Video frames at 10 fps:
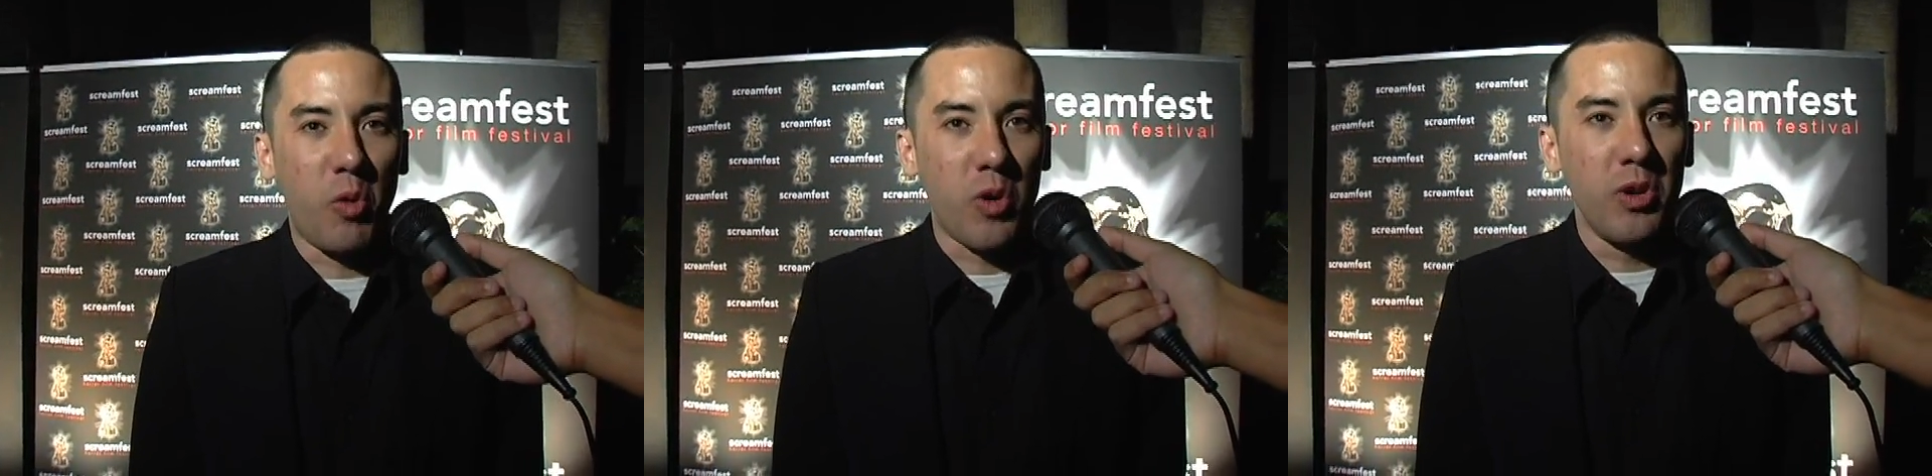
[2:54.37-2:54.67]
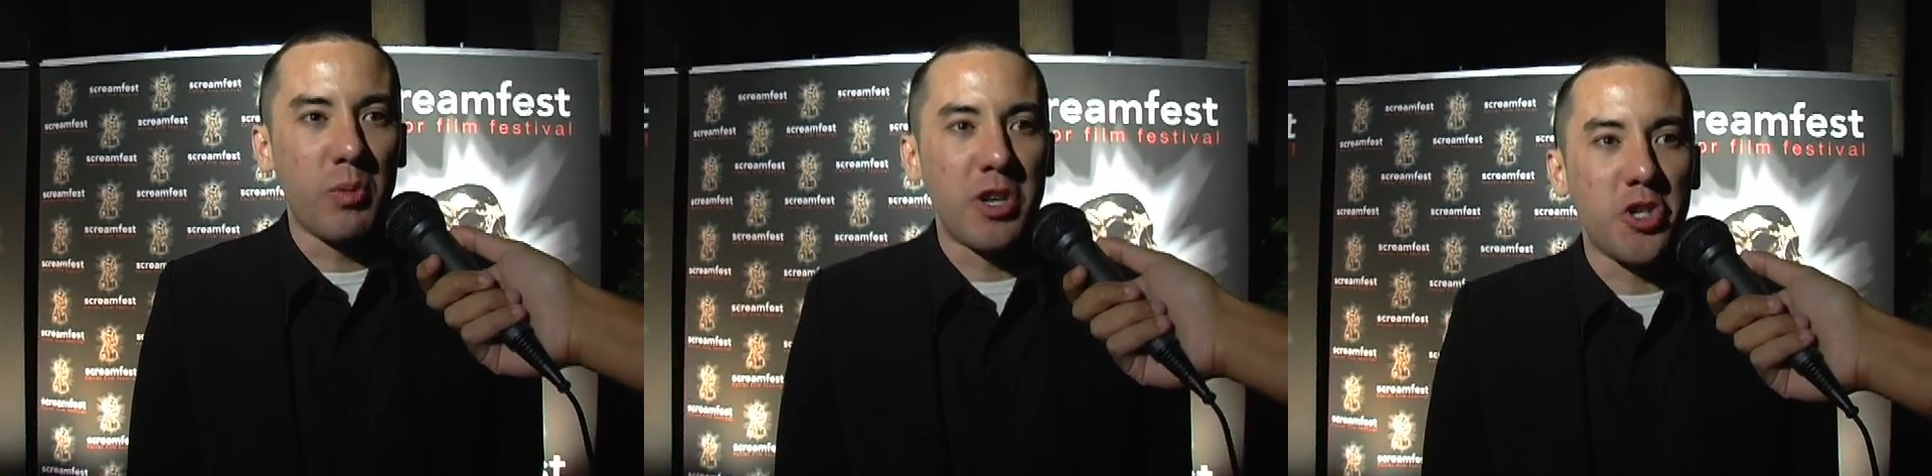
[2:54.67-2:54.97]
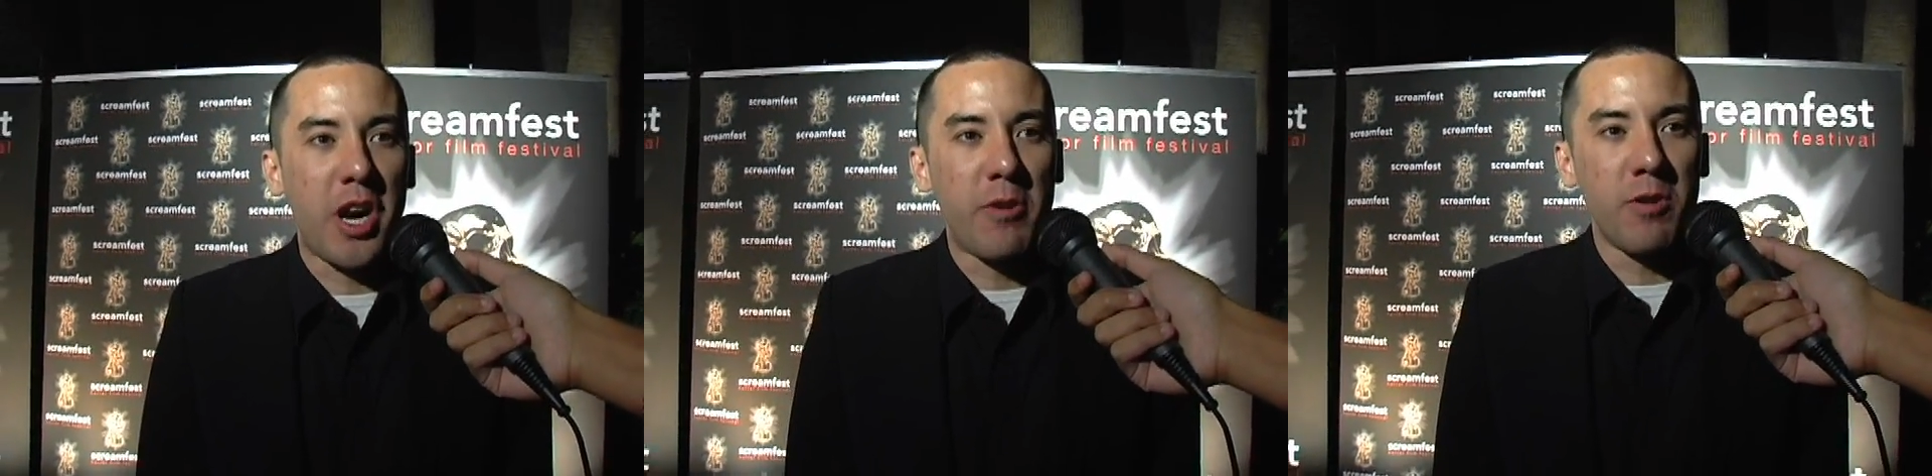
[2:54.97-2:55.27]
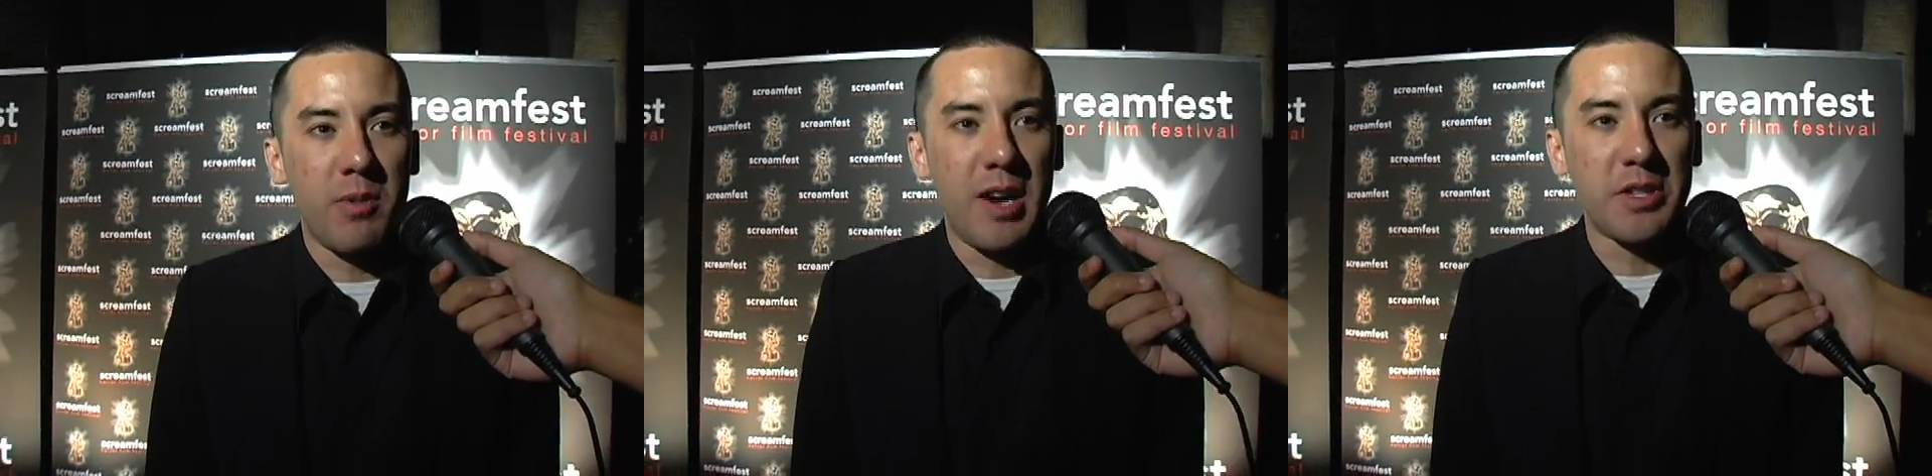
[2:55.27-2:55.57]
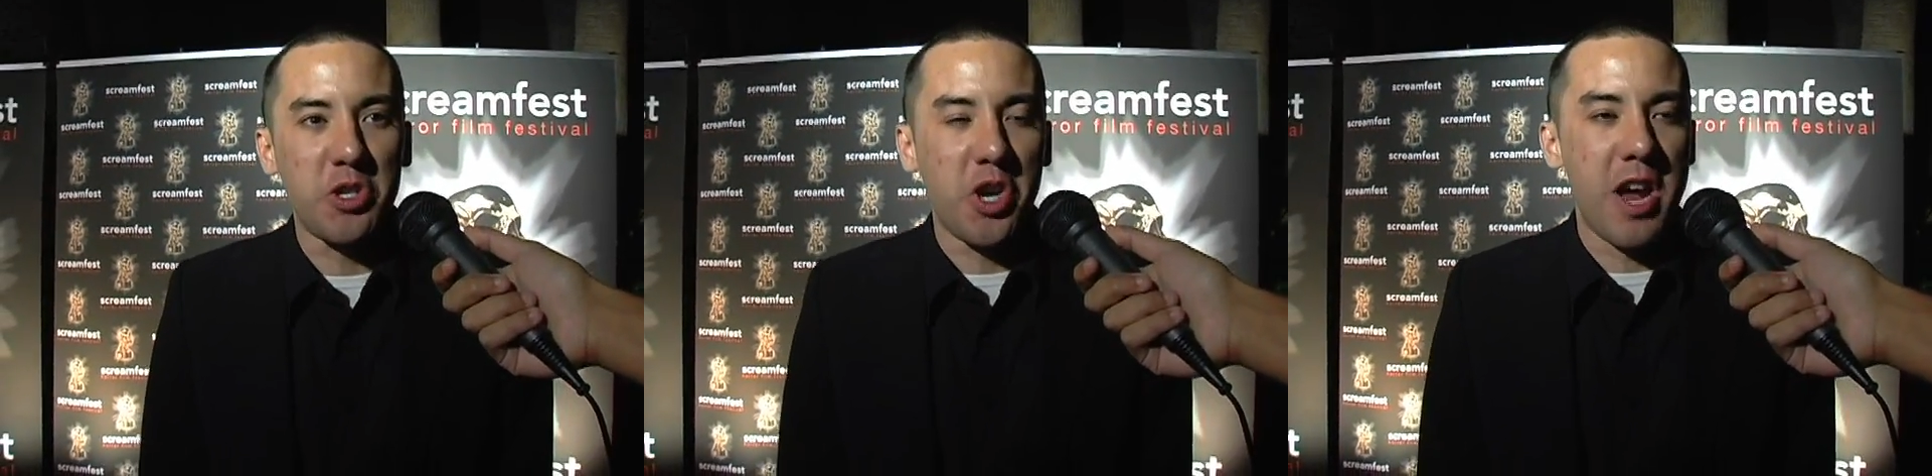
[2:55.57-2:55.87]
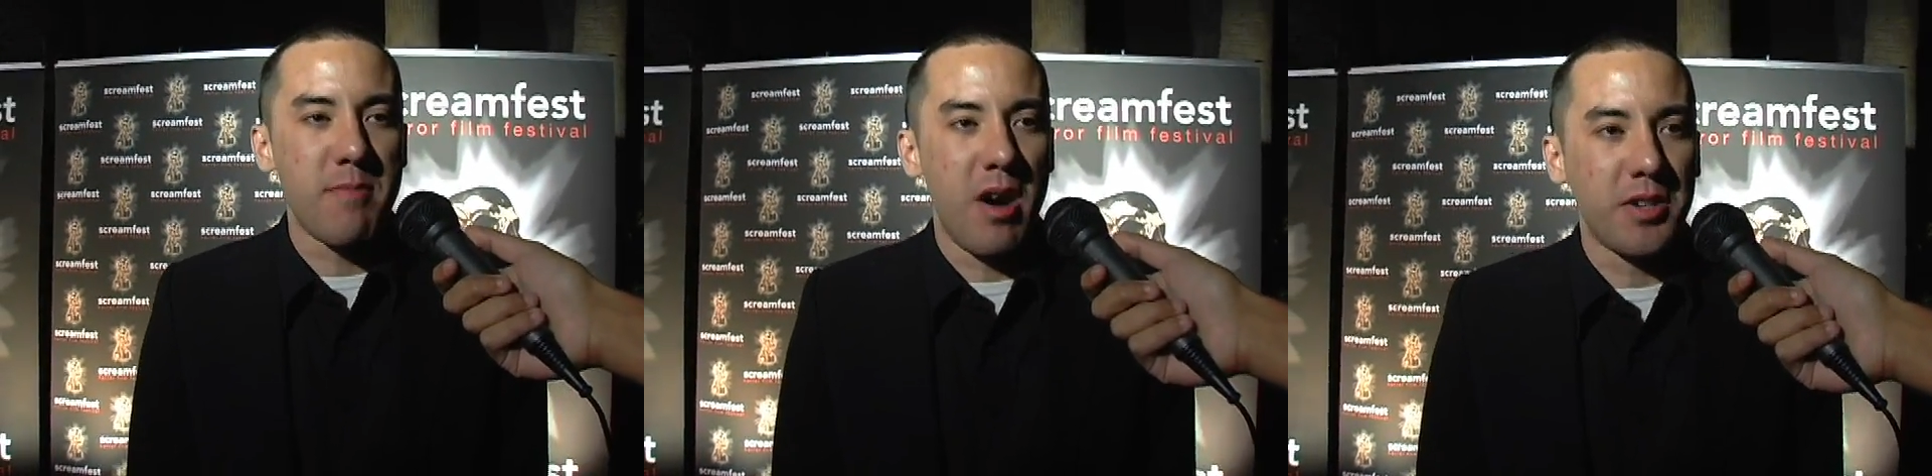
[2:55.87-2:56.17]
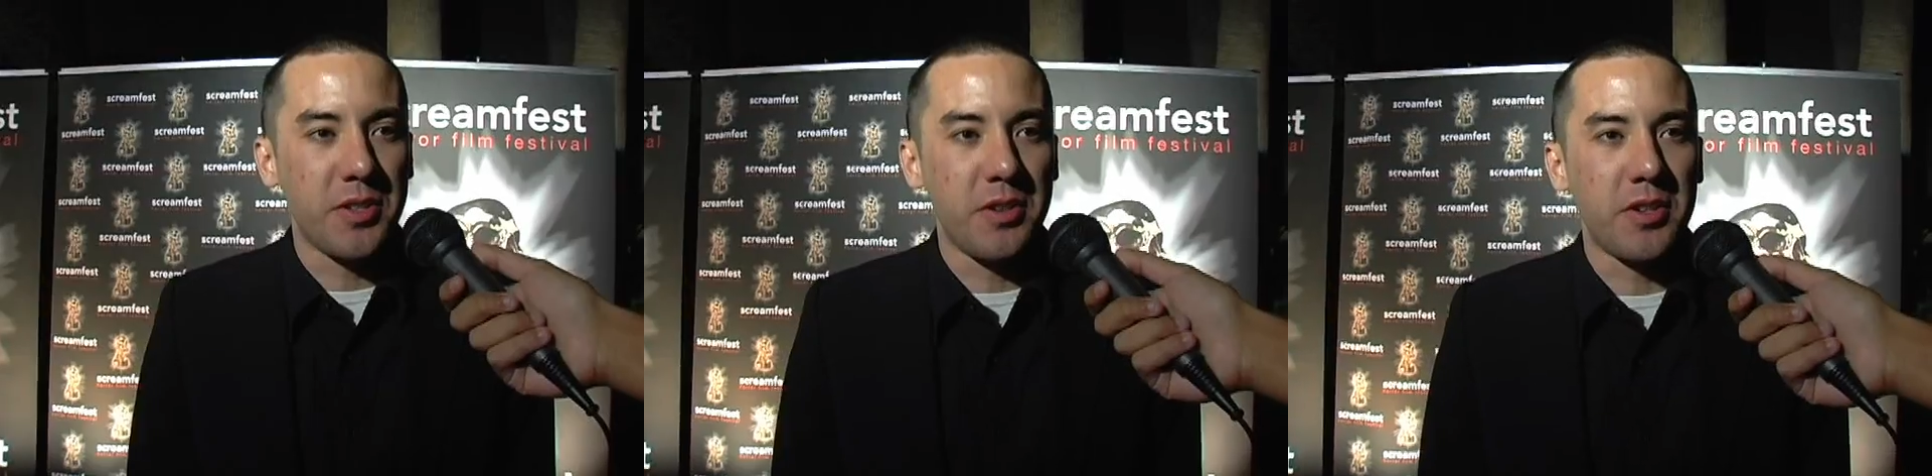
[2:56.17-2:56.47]
a world where giant robots and giant
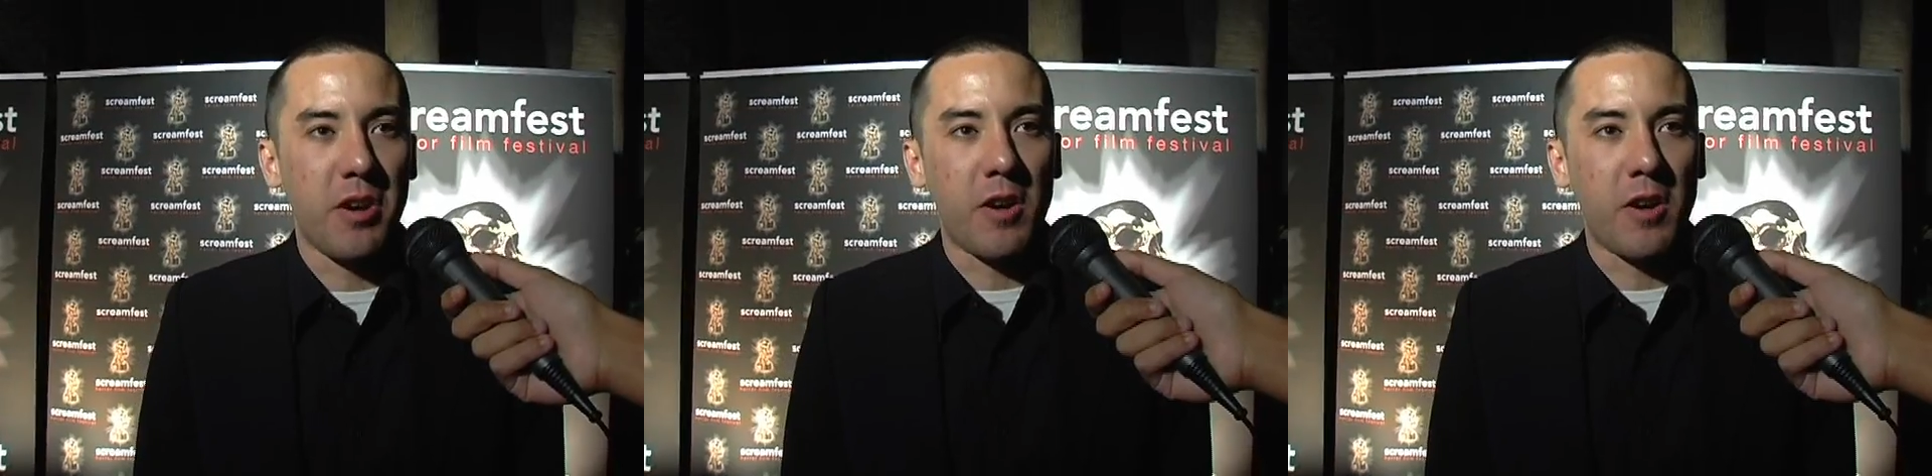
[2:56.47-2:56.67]
monsters